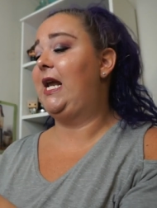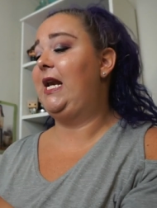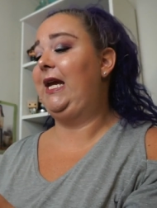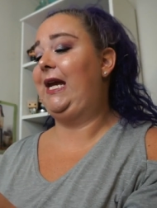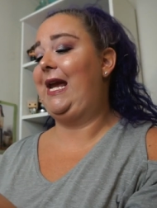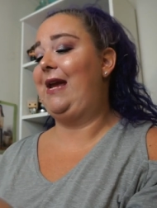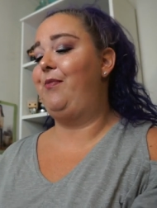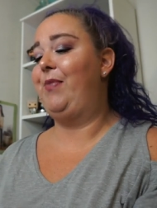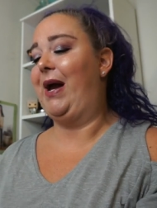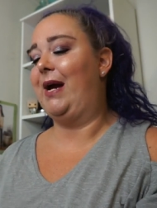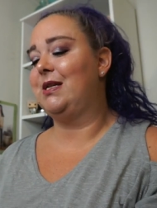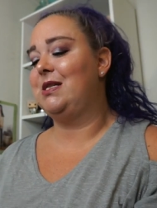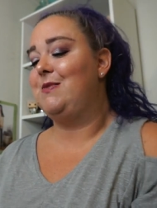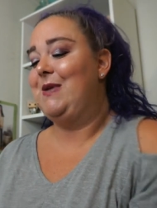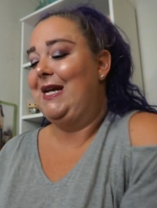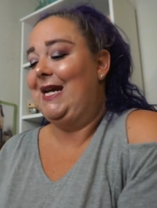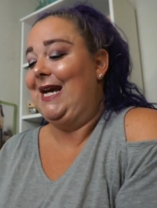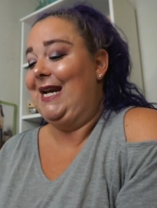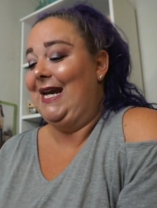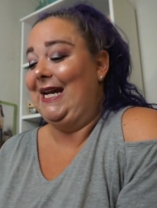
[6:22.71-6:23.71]
and it came back to
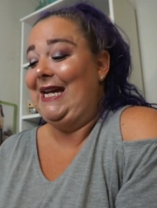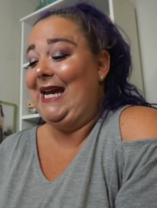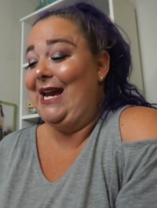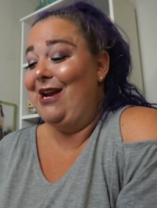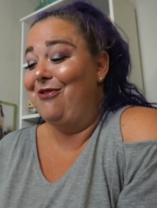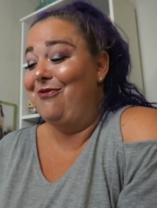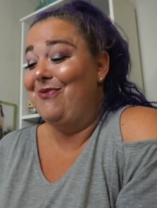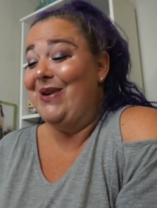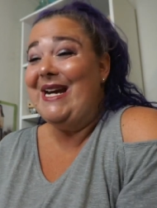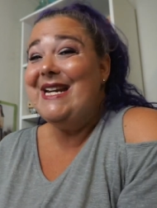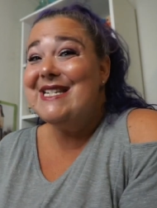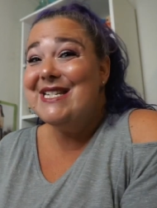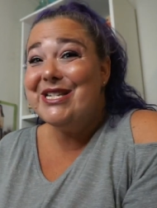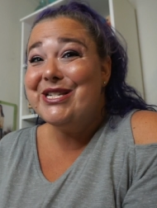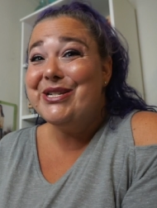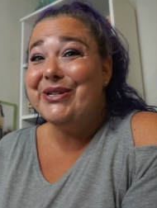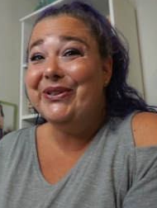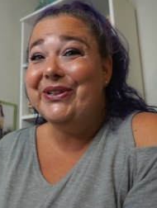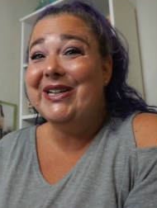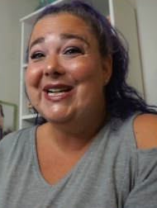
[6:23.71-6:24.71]
me, and I can't wait
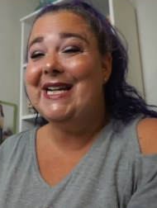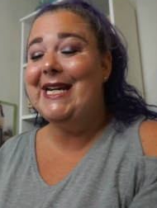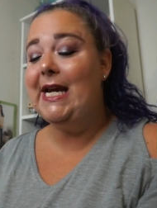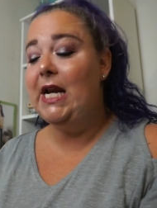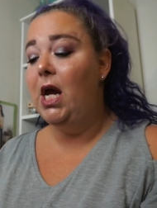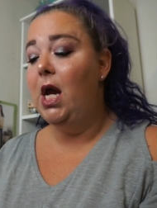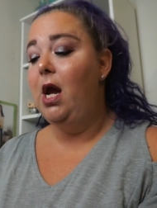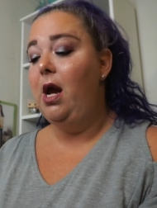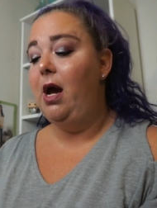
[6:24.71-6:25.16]
to look at it.